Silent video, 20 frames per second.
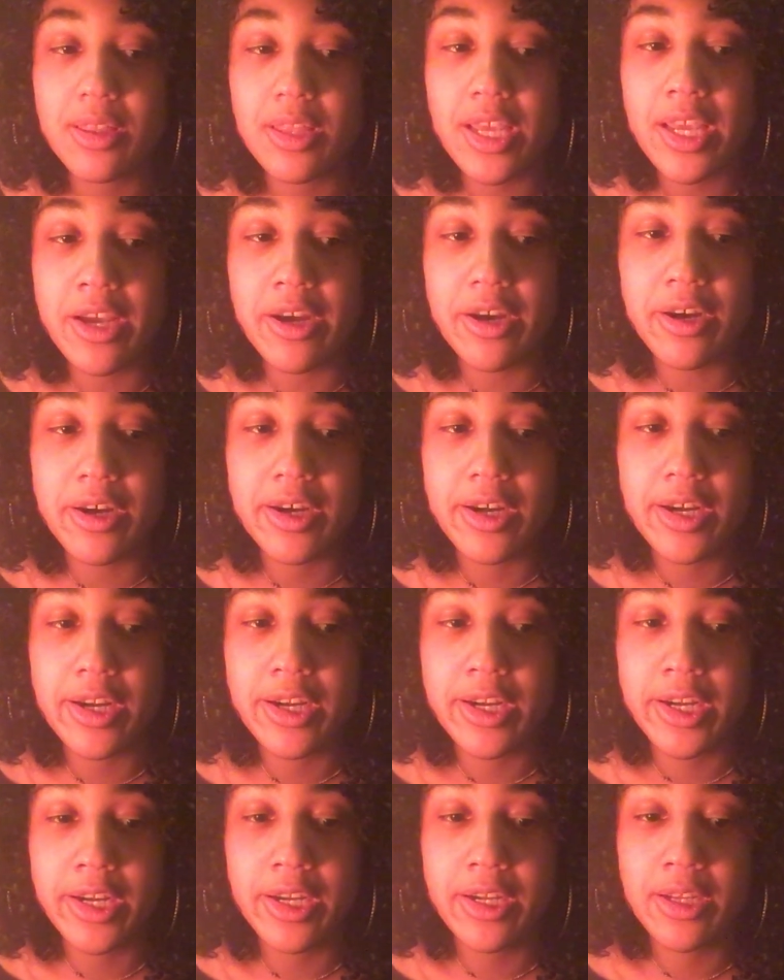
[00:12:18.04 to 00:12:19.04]
They
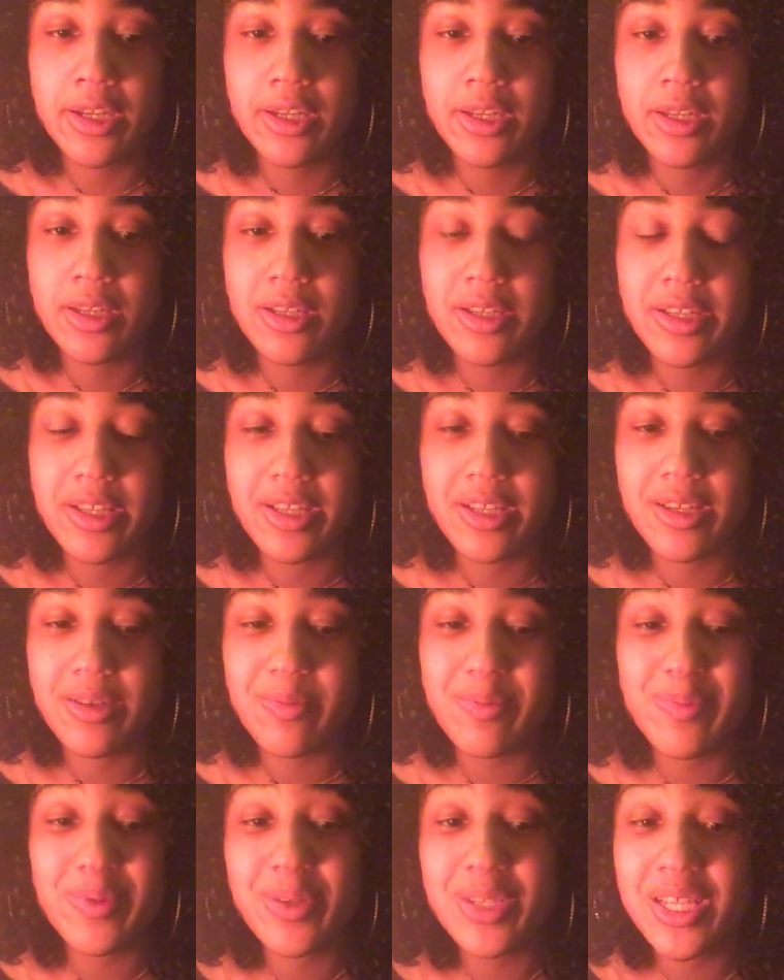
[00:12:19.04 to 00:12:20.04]
are
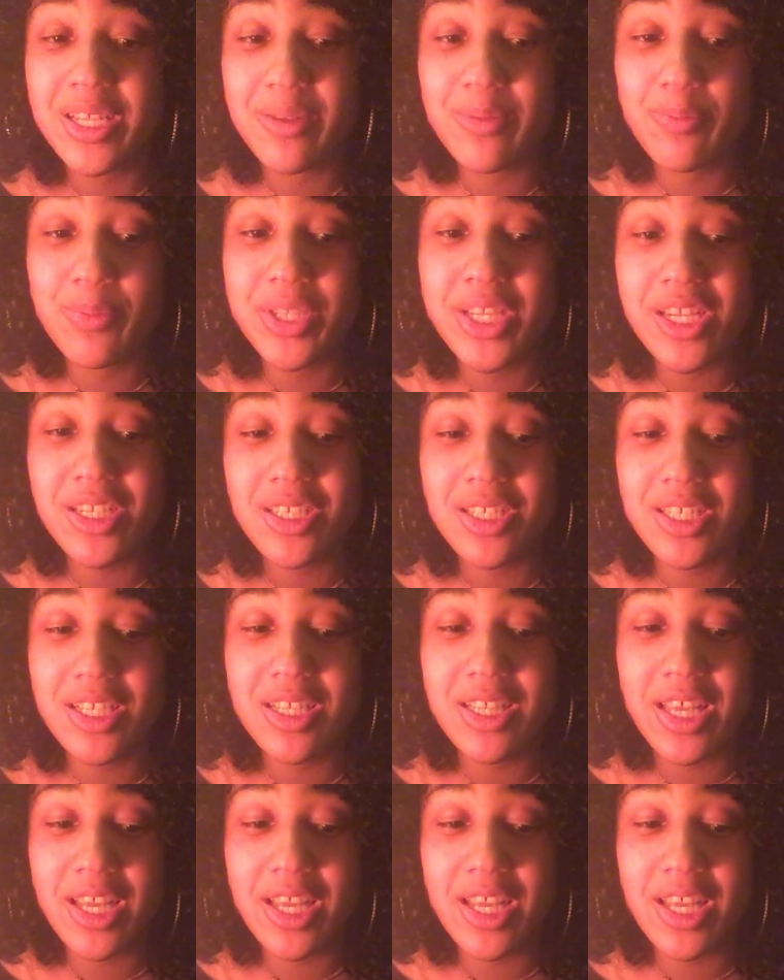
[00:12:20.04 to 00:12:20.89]
potentially